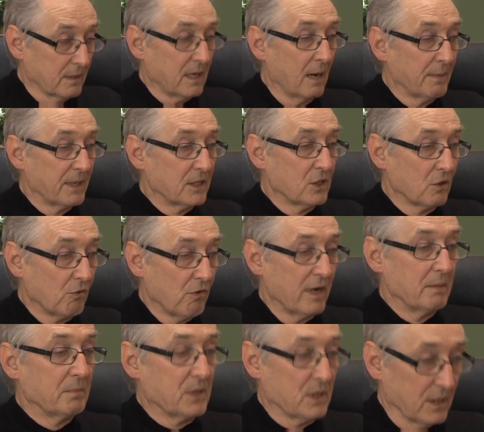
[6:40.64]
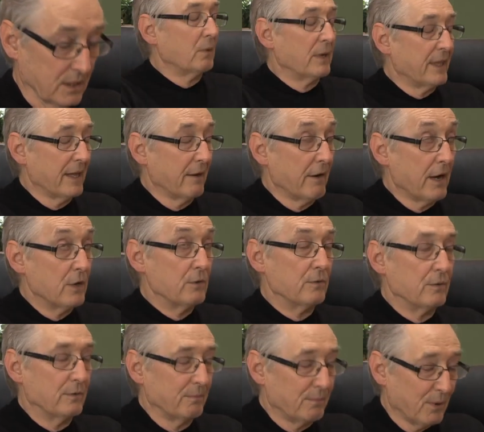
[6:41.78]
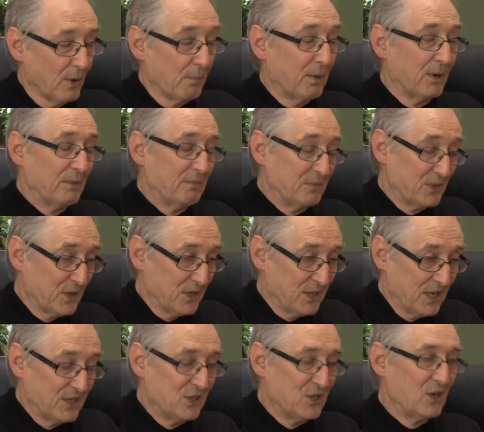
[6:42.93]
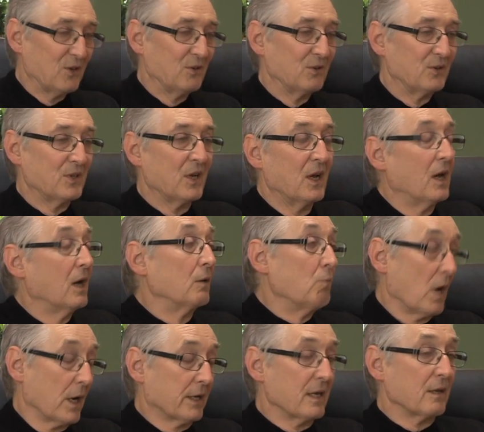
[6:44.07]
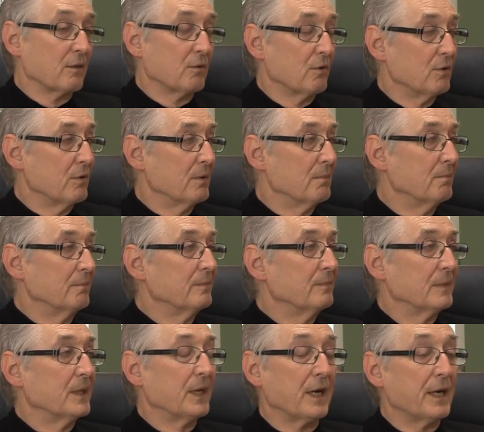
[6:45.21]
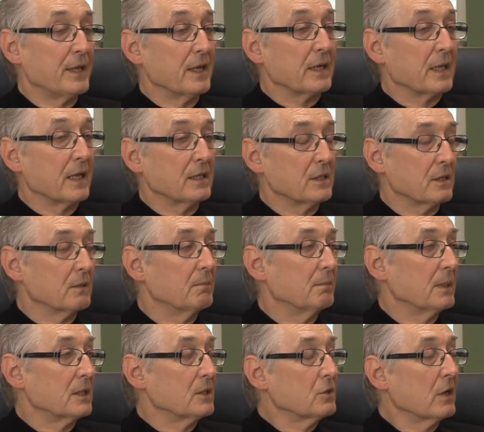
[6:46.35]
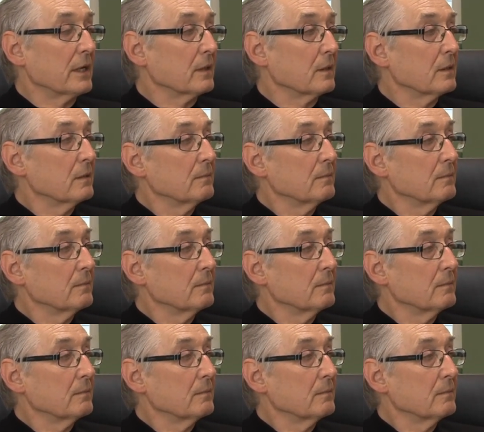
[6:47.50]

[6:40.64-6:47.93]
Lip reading: coming to grips with their own problems and issues and working through them. And I think that's a big strength.